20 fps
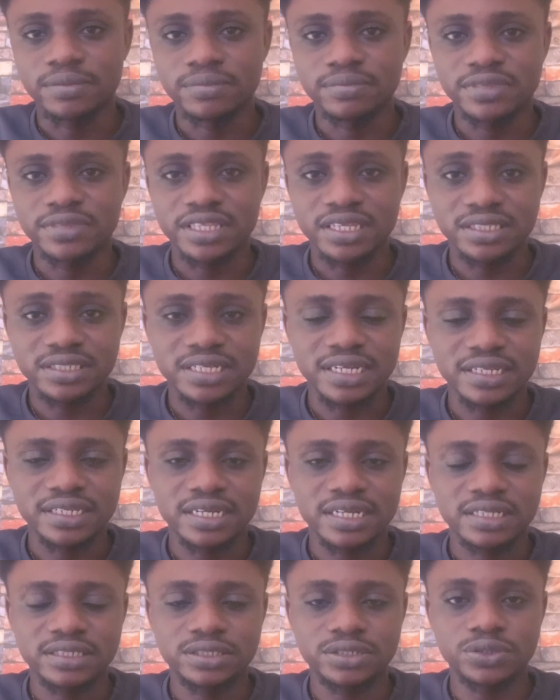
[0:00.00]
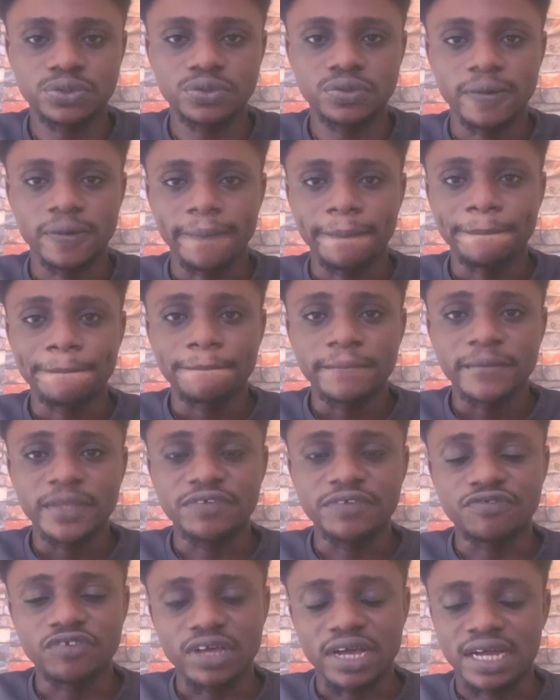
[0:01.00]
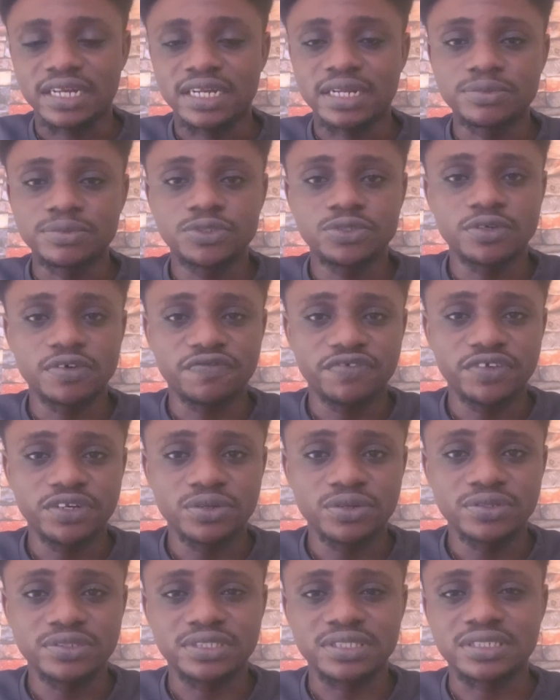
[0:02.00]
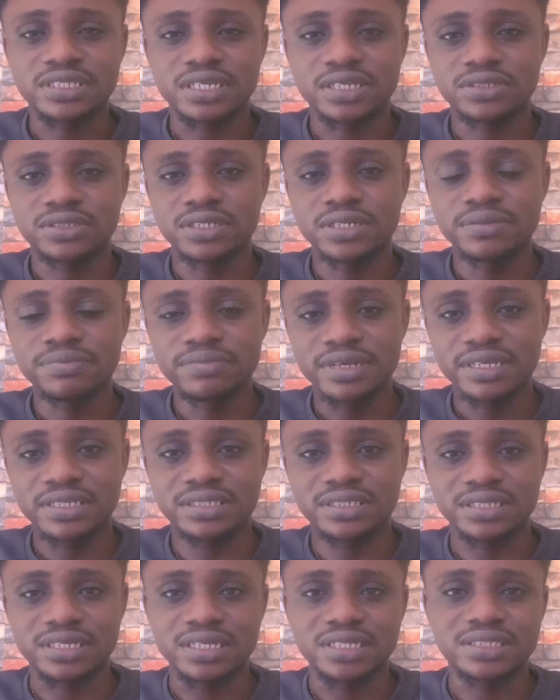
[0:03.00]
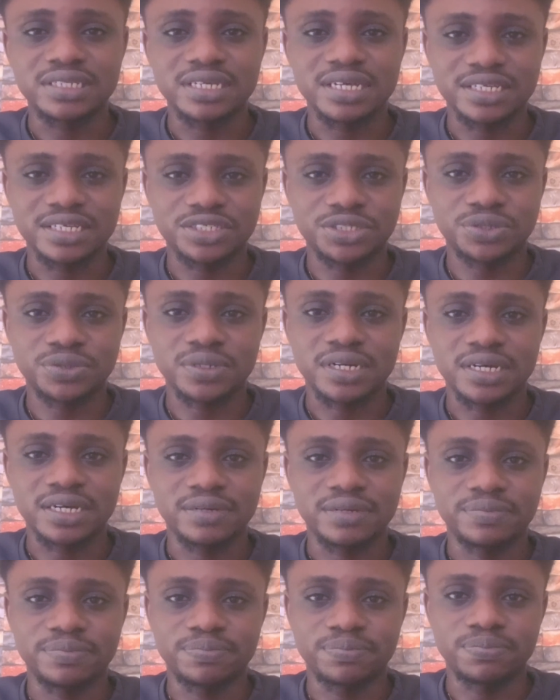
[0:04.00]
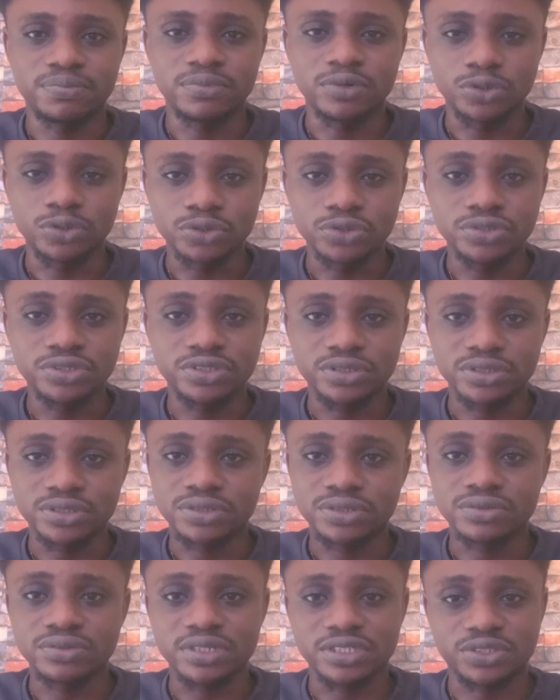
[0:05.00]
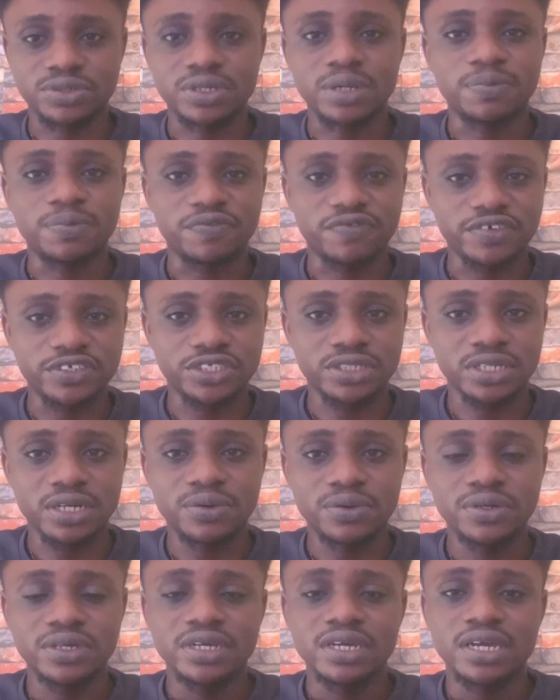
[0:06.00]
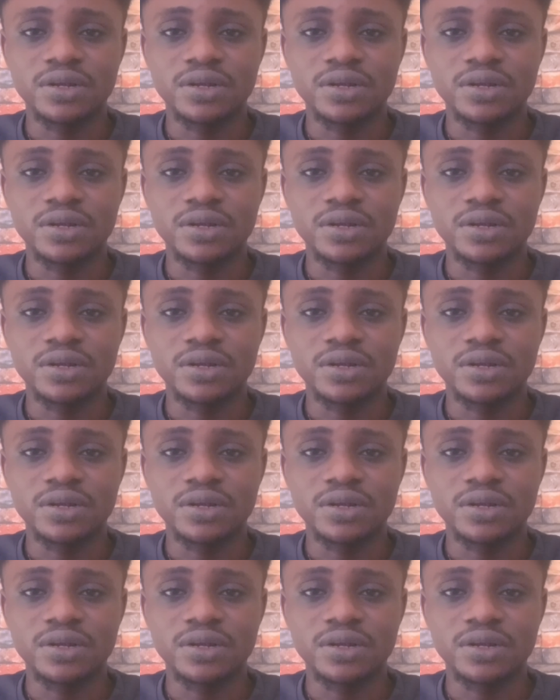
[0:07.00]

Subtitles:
things like that. So if you add them to your videos, it actually makes it extra good, extra professional.